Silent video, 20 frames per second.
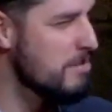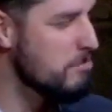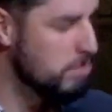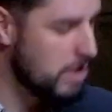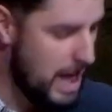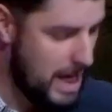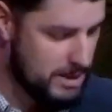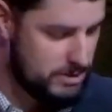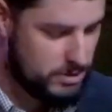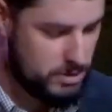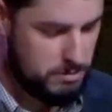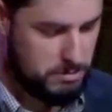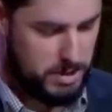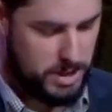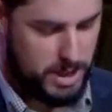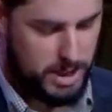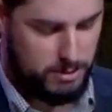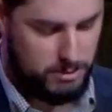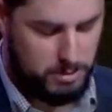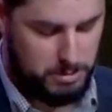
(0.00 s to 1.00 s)
and
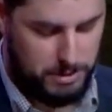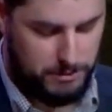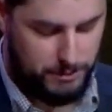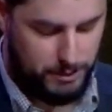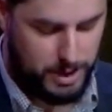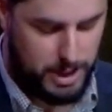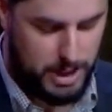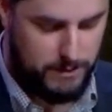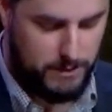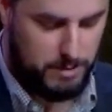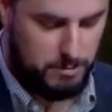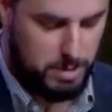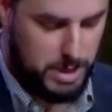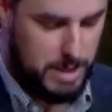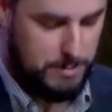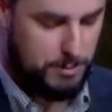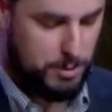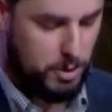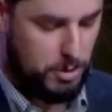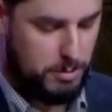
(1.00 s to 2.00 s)
blasphemy will be forgiven
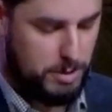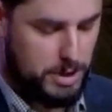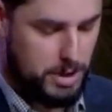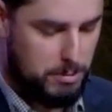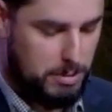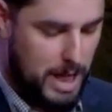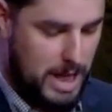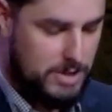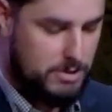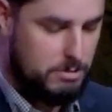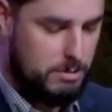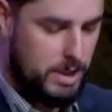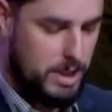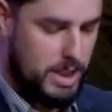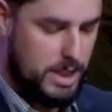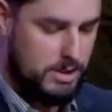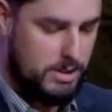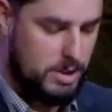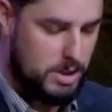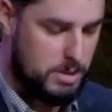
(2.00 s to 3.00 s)
people, but the blasphemy
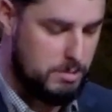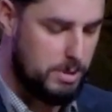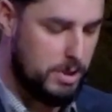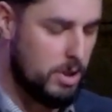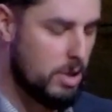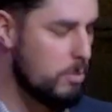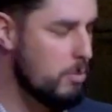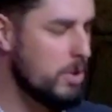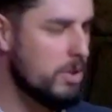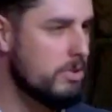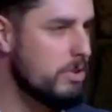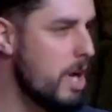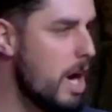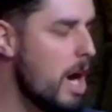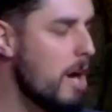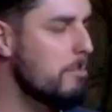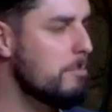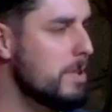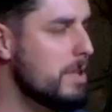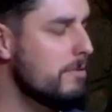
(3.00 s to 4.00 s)
against the Spirit will
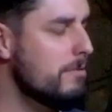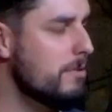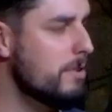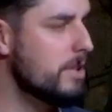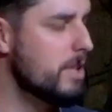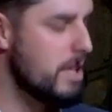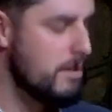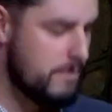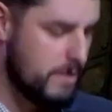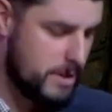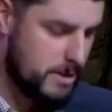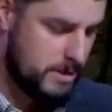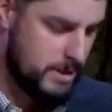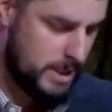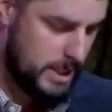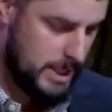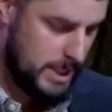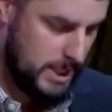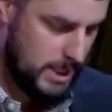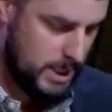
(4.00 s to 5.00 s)
not be forgiven.
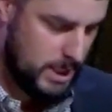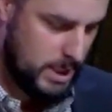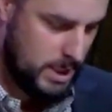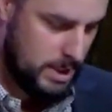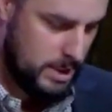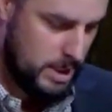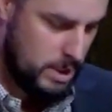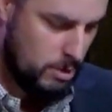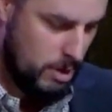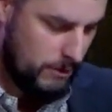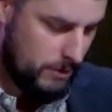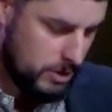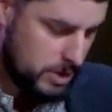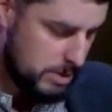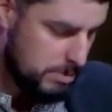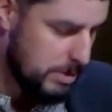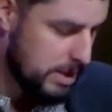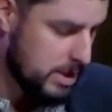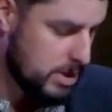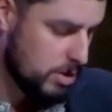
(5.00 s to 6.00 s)
And whoever
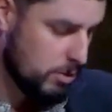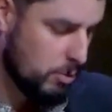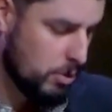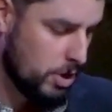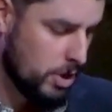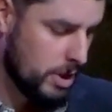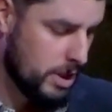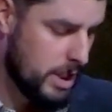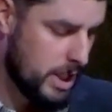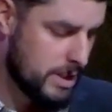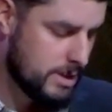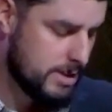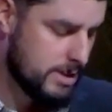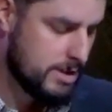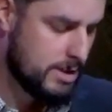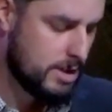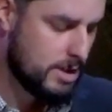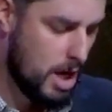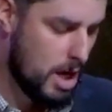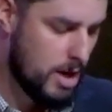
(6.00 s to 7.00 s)
speaks a word against the
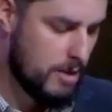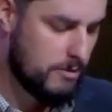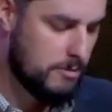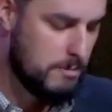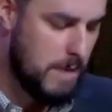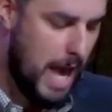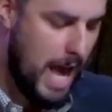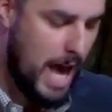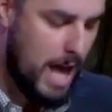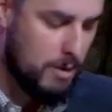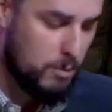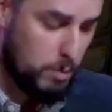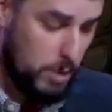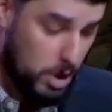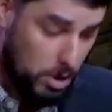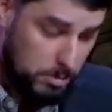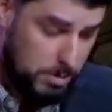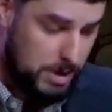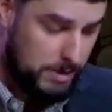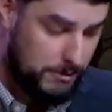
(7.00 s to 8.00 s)
Son of Man
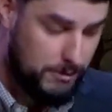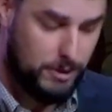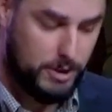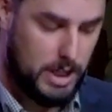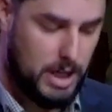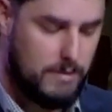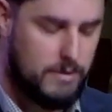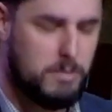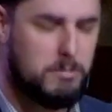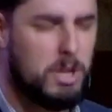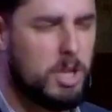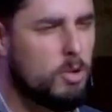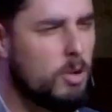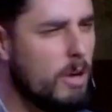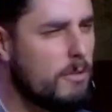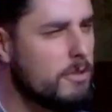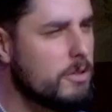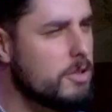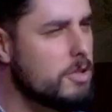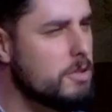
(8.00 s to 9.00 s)
will be forgiven, but
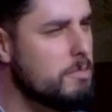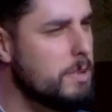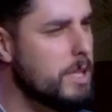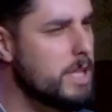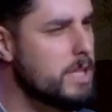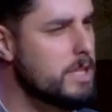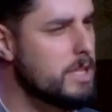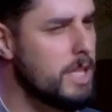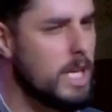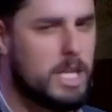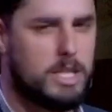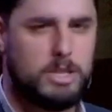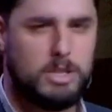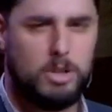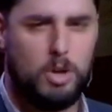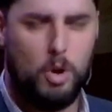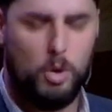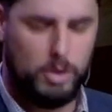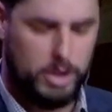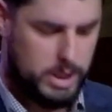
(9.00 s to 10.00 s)
whoever speaks against
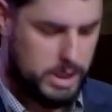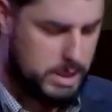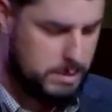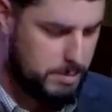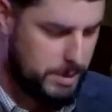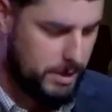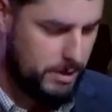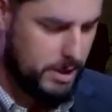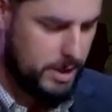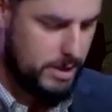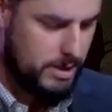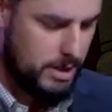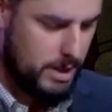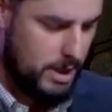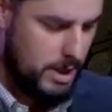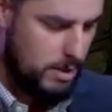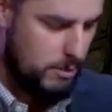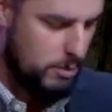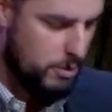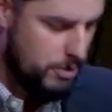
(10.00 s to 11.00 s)
the Holy Spirit
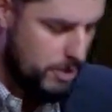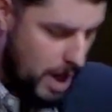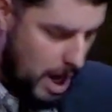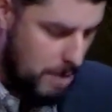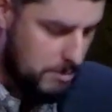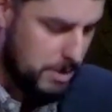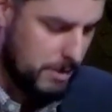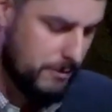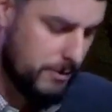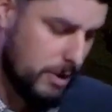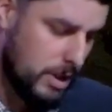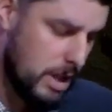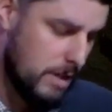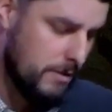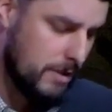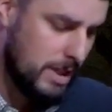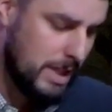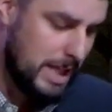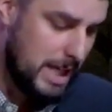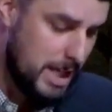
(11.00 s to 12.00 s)
will not be
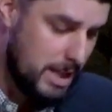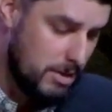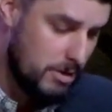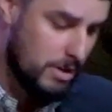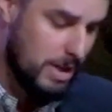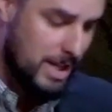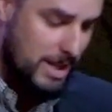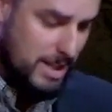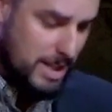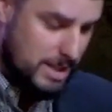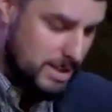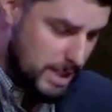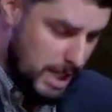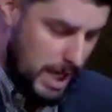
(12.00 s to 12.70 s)
forgiven, either in this